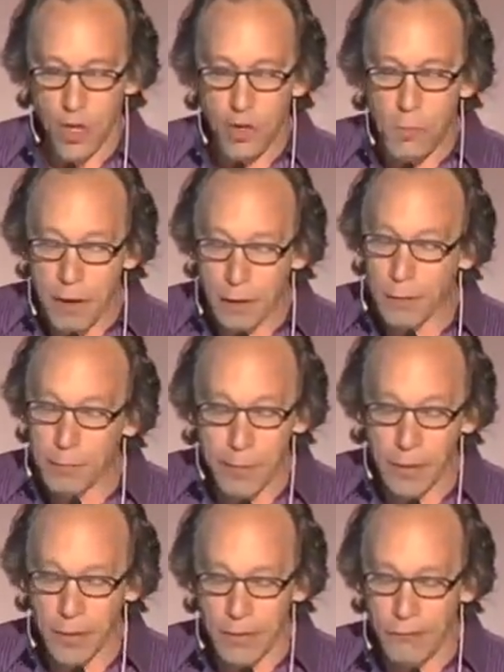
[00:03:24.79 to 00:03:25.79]
You
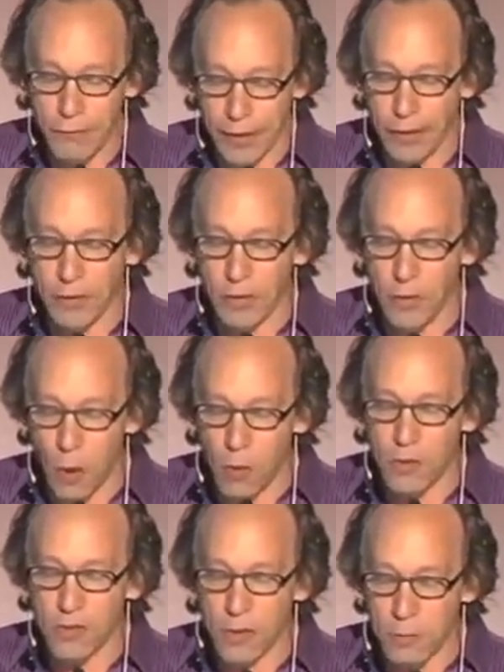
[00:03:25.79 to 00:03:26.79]
merely fail to
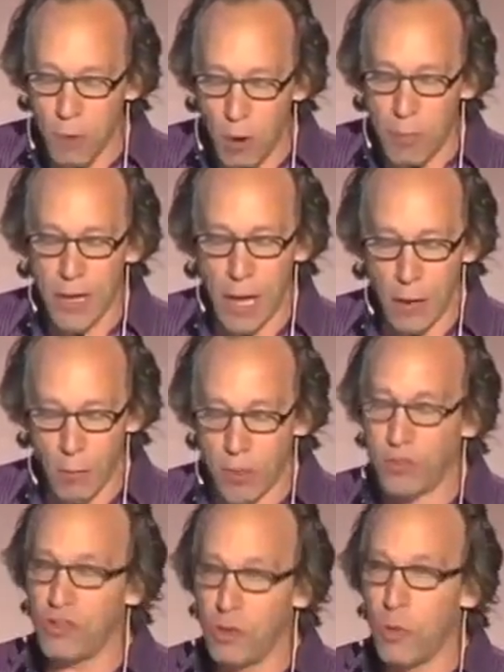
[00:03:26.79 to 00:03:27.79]
notice the moment at
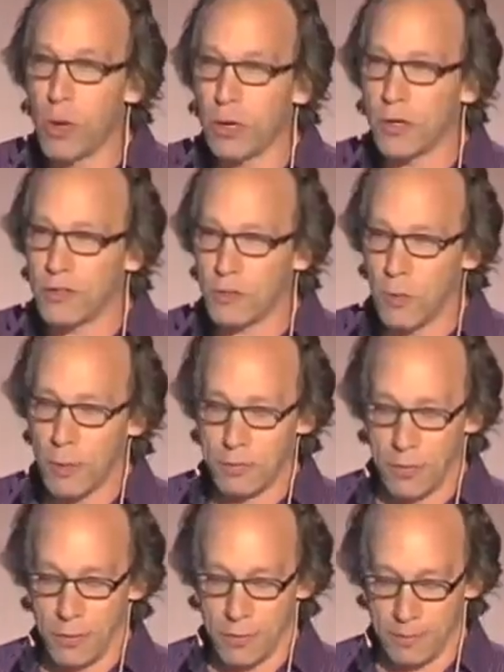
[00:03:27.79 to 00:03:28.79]
which you were
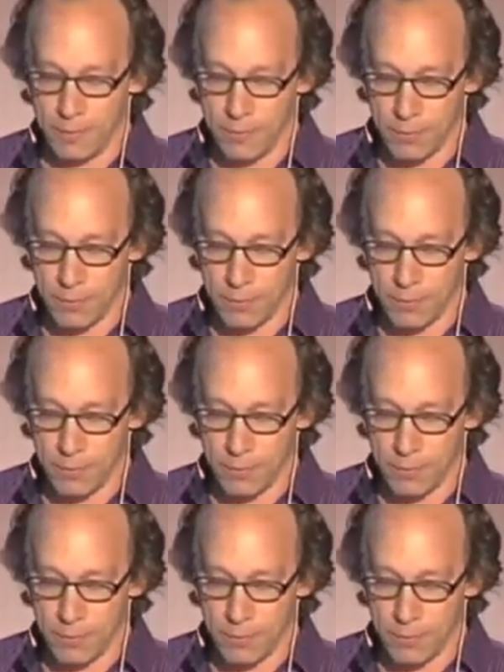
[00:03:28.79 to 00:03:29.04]
conscripted.